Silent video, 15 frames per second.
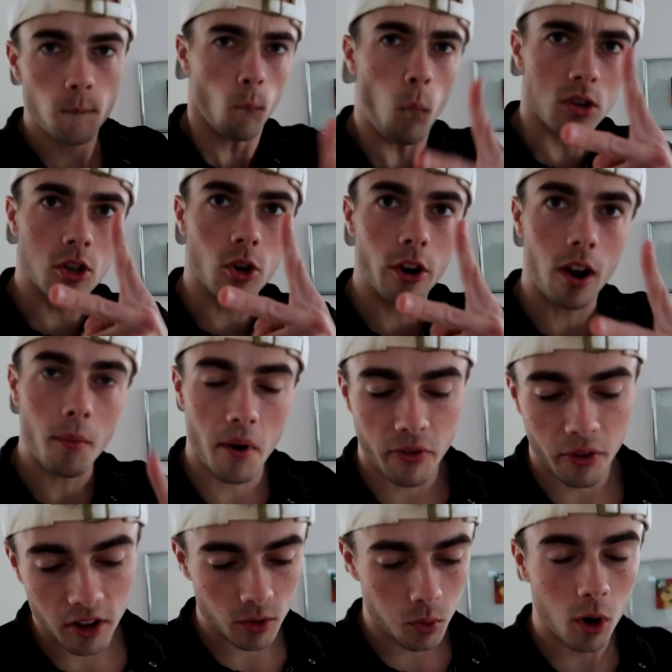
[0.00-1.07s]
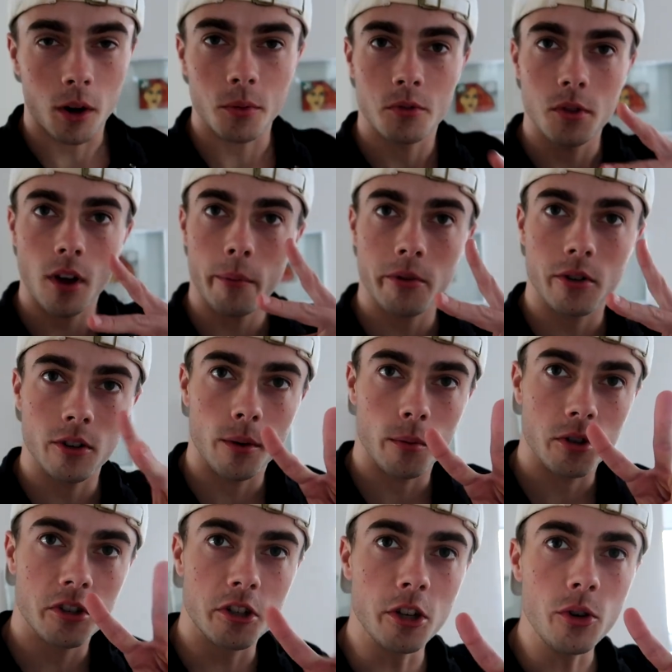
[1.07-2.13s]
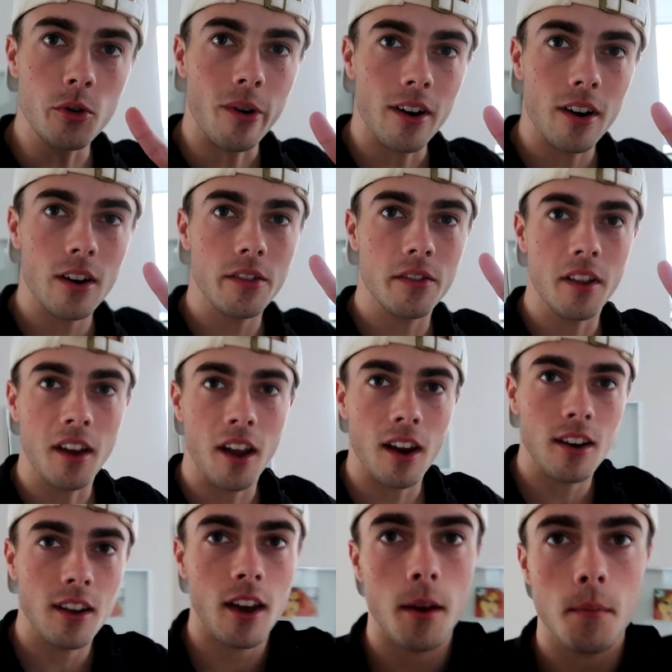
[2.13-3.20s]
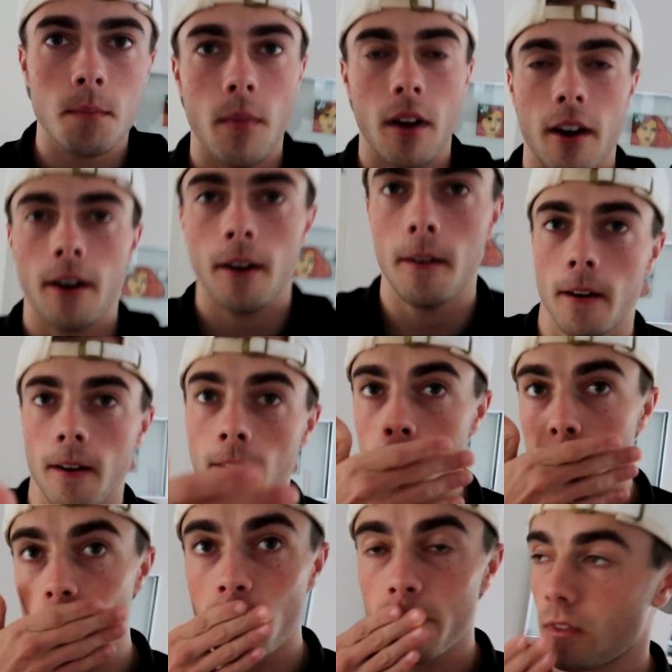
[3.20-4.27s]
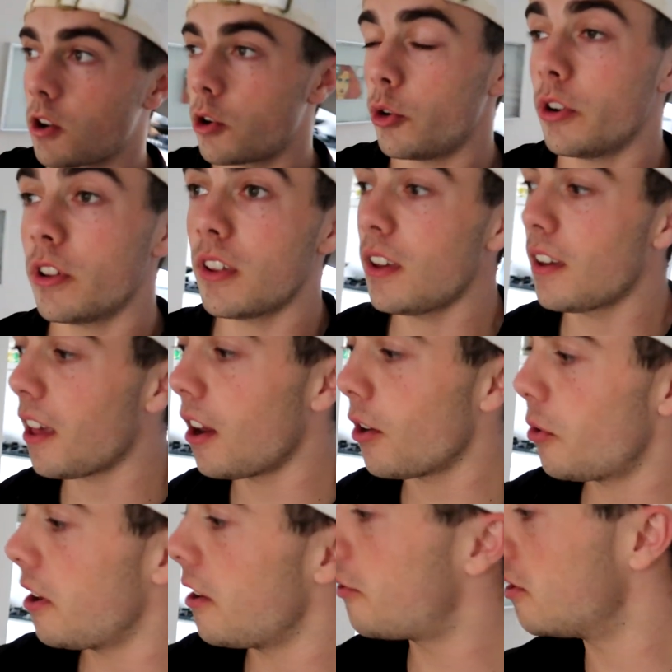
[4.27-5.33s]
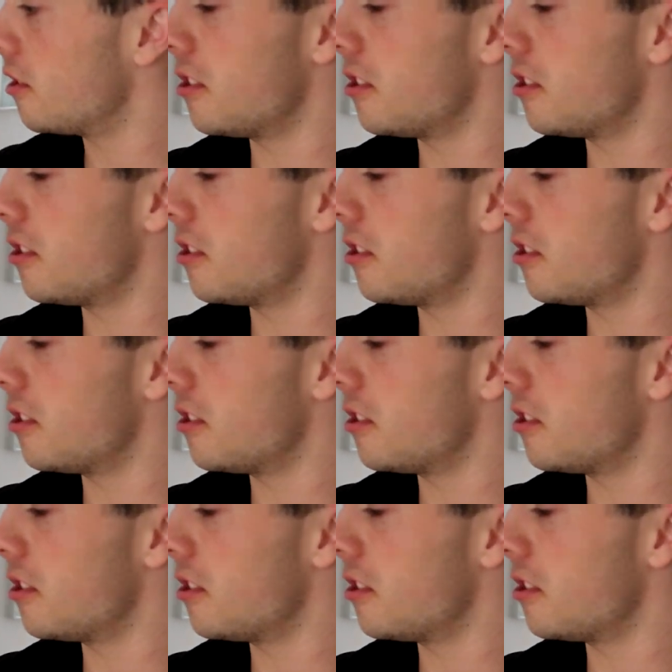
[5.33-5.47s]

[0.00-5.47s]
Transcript: What's going on my friends? Welcome to episode number two of the Game Game. I am currently getting ready for